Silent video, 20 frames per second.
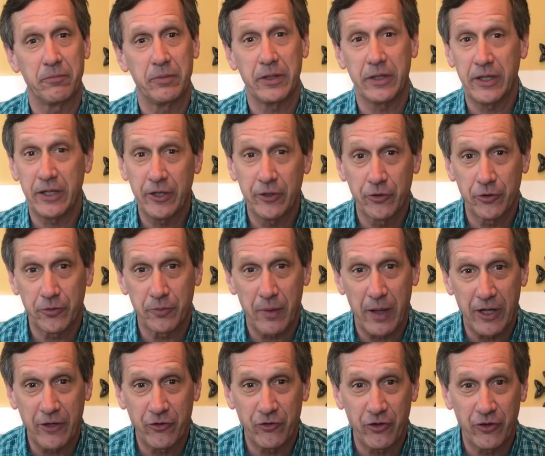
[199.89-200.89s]
been healed
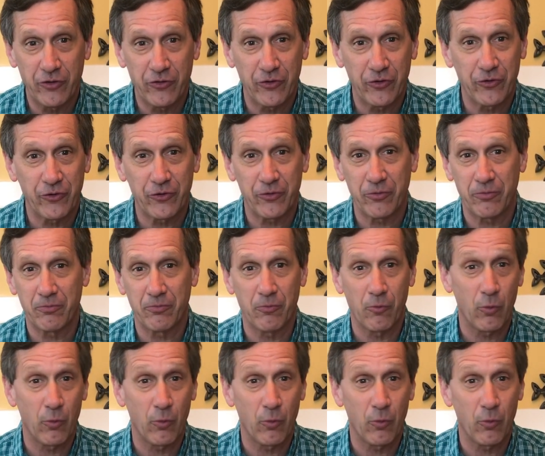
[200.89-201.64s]
by Jesus